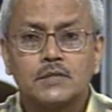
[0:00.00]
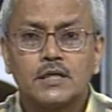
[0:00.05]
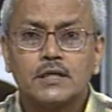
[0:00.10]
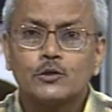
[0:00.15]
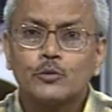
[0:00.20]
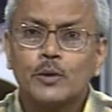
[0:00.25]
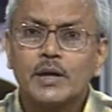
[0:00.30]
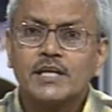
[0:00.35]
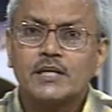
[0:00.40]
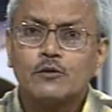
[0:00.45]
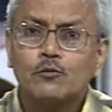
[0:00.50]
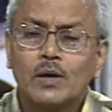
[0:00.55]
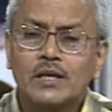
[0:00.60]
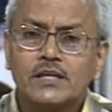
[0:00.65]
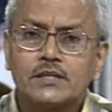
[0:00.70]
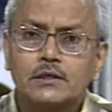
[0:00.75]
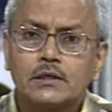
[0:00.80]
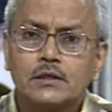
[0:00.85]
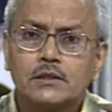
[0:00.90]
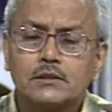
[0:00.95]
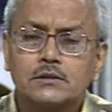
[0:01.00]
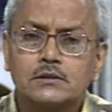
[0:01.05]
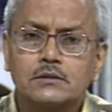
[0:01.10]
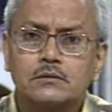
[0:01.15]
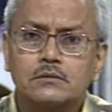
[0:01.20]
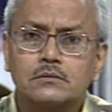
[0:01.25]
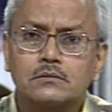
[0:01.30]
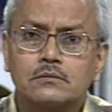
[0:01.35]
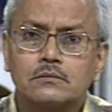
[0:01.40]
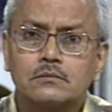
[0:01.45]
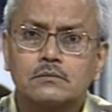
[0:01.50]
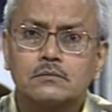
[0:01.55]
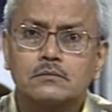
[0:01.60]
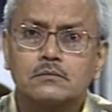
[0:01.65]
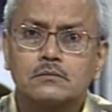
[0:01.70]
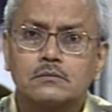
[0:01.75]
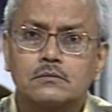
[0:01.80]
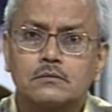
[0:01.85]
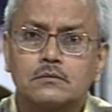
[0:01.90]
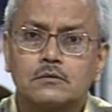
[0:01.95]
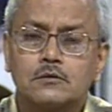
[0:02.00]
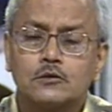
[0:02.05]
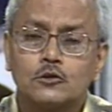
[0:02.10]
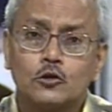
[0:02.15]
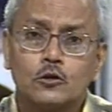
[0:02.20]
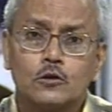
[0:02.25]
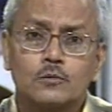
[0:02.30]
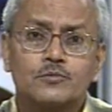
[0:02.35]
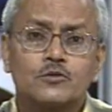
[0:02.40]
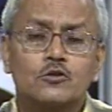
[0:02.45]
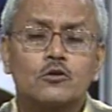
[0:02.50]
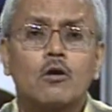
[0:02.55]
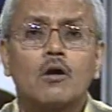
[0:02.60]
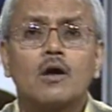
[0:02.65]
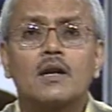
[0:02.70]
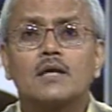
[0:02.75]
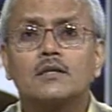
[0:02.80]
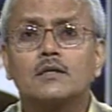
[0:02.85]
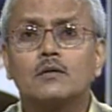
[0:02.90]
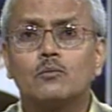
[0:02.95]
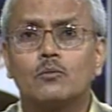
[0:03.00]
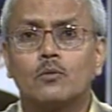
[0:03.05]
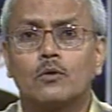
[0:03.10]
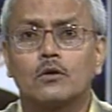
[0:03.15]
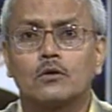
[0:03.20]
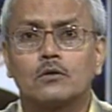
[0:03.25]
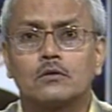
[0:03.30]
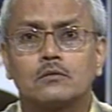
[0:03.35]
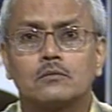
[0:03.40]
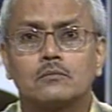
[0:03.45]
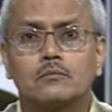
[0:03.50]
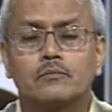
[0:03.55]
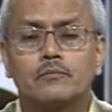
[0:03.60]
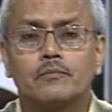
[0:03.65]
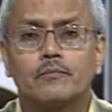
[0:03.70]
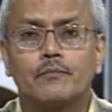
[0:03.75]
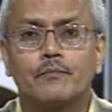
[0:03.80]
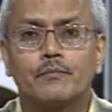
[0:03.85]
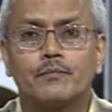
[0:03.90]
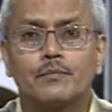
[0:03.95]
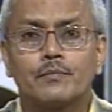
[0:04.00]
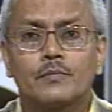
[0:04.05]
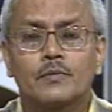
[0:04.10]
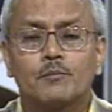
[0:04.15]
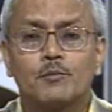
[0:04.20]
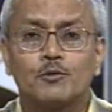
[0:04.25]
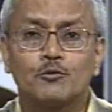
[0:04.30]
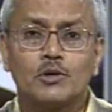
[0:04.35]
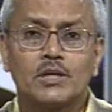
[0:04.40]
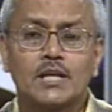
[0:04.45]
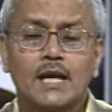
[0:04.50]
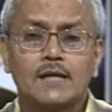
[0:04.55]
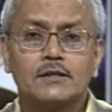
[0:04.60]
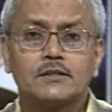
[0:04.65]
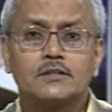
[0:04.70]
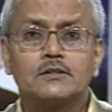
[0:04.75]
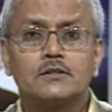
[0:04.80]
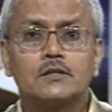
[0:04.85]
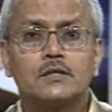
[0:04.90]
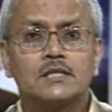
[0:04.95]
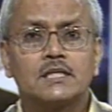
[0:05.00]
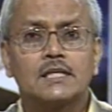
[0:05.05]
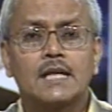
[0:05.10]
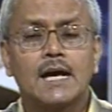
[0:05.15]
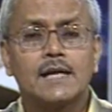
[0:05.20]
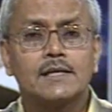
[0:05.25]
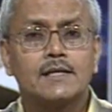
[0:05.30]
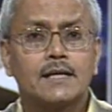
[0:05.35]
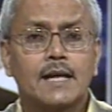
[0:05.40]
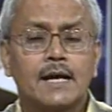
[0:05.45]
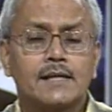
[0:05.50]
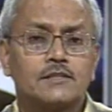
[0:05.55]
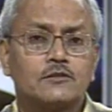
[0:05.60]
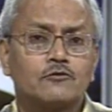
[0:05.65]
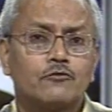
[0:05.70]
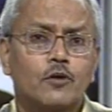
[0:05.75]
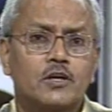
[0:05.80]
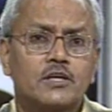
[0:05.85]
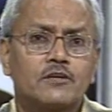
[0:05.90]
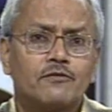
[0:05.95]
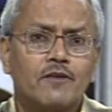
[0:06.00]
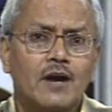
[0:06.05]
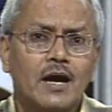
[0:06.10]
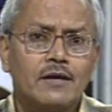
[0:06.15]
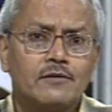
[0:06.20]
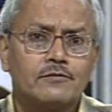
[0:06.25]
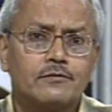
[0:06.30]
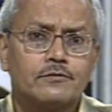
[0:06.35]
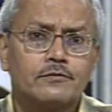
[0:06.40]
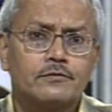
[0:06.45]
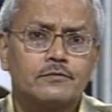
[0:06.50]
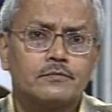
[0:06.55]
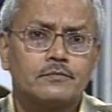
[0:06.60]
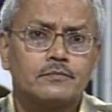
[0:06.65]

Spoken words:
in 21 years, Europe saw another war between 1939 and 1945.